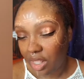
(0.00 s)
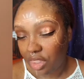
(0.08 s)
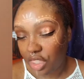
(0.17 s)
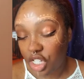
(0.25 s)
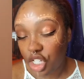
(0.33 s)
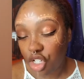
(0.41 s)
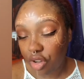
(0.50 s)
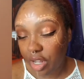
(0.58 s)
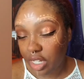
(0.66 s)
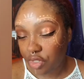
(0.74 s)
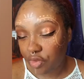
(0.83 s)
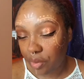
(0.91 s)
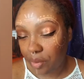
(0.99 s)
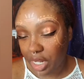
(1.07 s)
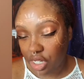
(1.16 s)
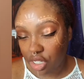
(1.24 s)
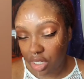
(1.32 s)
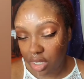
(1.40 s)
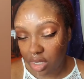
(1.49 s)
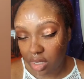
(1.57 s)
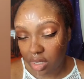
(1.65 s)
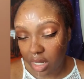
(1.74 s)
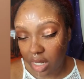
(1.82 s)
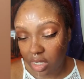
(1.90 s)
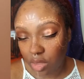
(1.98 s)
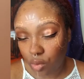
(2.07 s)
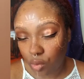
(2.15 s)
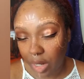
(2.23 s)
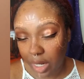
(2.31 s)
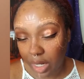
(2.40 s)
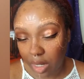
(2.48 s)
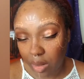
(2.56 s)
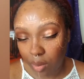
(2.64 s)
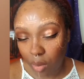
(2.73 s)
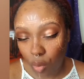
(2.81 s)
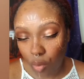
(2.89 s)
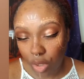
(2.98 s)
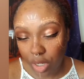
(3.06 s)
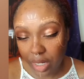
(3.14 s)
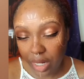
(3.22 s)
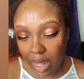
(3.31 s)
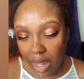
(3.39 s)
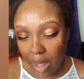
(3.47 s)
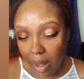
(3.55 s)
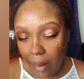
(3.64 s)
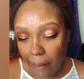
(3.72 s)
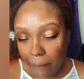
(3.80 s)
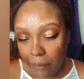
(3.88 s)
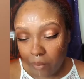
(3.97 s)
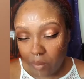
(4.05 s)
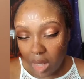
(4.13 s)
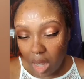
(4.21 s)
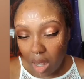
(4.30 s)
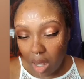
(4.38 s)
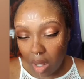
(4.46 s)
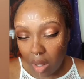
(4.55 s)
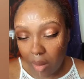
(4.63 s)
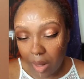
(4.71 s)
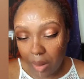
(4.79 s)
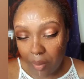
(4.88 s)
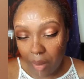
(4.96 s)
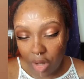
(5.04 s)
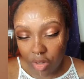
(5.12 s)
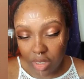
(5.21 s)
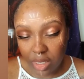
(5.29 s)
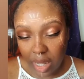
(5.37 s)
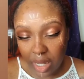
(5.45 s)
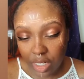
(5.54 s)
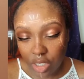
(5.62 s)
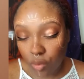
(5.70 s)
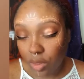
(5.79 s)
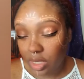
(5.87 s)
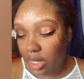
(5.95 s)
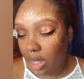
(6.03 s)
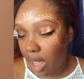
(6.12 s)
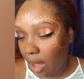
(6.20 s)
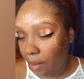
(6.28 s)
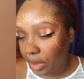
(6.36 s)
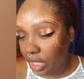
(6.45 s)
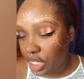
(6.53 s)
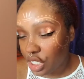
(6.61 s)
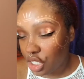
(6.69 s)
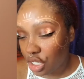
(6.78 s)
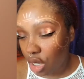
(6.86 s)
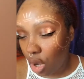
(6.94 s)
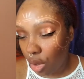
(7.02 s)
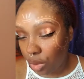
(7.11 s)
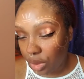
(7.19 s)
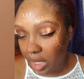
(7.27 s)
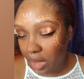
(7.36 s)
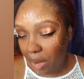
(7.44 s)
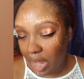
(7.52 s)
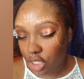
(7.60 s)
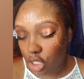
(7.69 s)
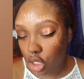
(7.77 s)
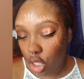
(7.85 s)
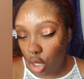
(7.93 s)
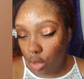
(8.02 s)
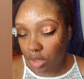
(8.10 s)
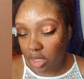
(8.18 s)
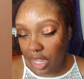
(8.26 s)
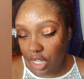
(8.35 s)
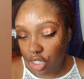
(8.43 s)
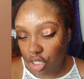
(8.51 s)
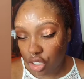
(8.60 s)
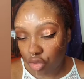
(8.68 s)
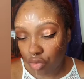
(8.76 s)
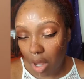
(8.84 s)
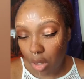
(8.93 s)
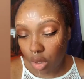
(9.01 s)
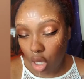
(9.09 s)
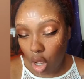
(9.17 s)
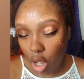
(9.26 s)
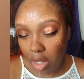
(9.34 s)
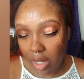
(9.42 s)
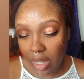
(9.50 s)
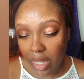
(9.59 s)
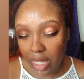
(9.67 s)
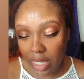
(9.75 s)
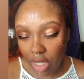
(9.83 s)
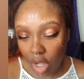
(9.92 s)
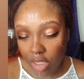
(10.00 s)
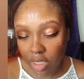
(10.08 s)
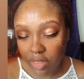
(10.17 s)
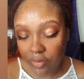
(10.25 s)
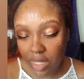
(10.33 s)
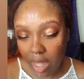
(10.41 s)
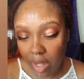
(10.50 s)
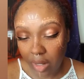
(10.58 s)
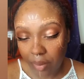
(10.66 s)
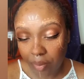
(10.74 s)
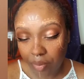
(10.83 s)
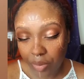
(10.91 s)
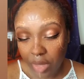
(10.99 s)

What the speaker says: This transformation, says Wingham Wood, and modern science, was accomplished only by slow stages throughout long eons of time.